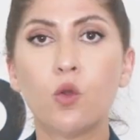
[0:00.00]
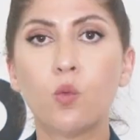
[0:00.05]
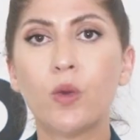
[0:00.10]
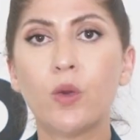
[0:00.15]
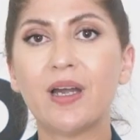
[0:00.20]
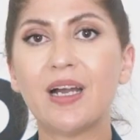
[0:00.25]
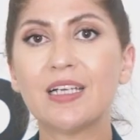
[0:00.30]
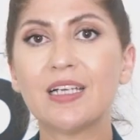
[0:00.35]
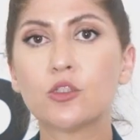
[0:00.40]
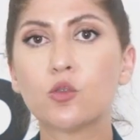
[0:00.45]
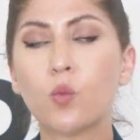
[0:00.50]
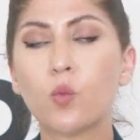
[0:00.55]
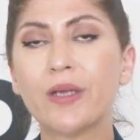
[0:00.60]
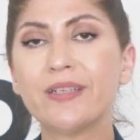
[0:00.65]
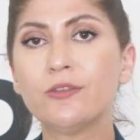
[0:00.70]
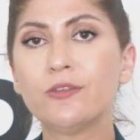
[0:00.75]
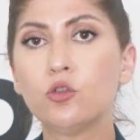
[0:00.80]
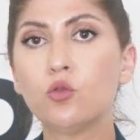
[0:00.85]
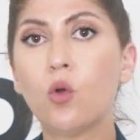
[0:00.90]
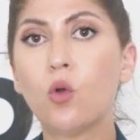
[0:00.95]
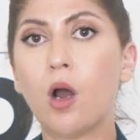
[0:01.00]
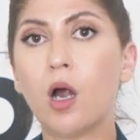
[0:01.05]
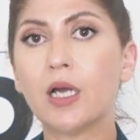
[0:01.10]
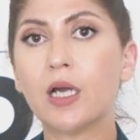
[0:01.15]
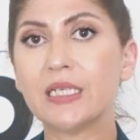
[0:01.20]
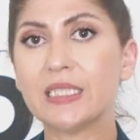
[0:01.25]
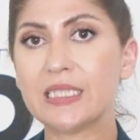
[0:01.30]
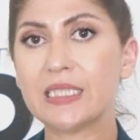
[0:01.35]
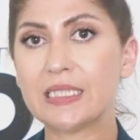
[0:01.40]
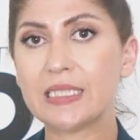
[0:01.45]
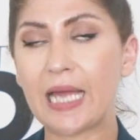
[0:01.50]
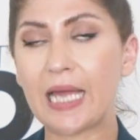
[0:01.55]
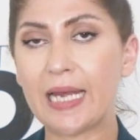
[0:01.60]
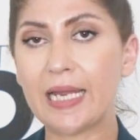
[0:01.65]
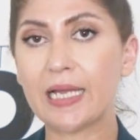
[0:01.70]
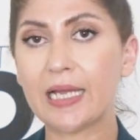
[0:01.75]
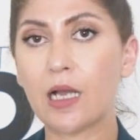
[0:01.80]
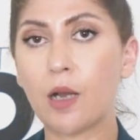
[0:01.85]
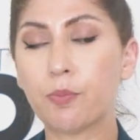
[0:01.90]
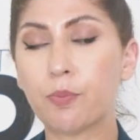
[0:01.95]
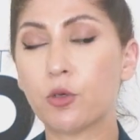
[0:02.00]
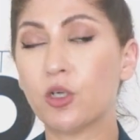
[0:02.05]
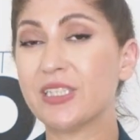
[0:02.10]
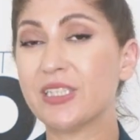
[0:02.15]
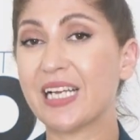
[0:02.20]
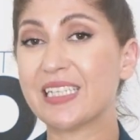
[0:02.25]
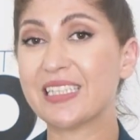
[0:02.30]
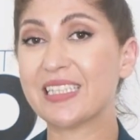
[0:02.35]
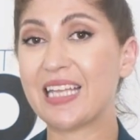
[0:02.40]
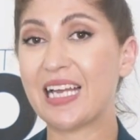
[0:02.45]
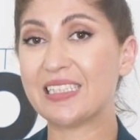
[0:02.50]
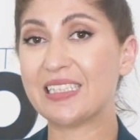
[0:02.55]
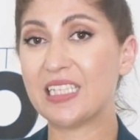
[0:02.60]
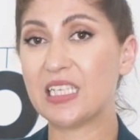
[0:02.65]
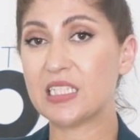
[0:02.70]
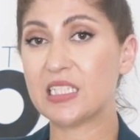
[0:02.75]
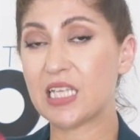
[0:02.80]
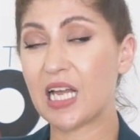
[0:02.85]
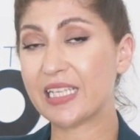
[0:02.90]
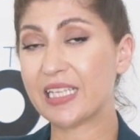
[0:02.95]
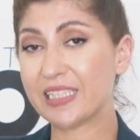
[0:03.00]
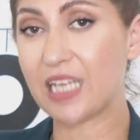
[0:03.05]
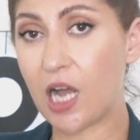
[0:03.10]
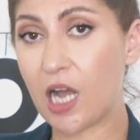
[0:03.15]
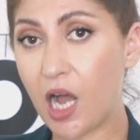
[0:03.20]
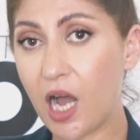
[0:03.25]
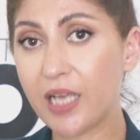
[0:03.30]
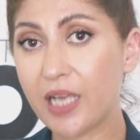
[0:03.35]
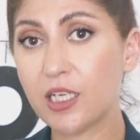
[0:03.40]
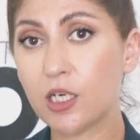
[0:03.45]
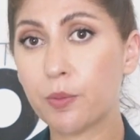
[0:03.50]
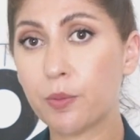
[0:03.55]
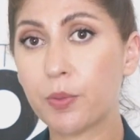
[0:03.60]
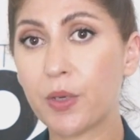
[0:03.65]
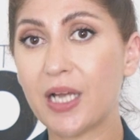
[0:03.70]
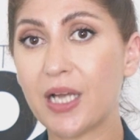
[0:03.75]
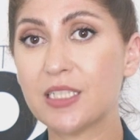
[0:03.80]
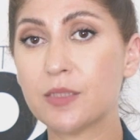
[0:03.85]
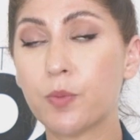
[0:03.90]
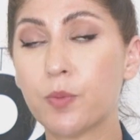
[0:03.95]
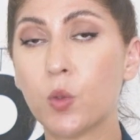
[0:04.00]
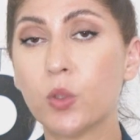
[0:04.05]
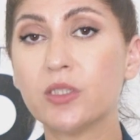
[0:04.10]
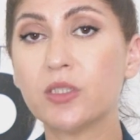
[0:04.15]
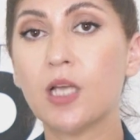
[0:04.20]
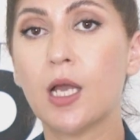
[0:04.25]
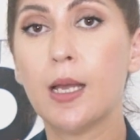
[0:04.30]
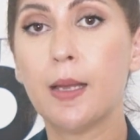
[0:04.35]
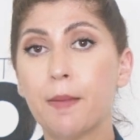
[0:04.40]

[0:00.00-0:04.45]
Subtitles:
Whereas when you are selling a product that is at a higher price point,